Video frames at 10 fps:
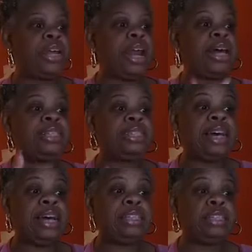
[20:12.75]
people that
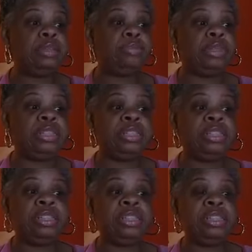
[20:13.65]
I signed to the
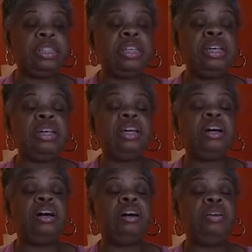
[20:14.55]
business,
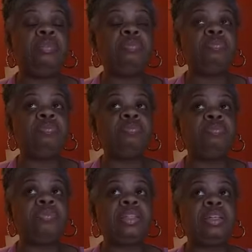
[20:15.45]
um,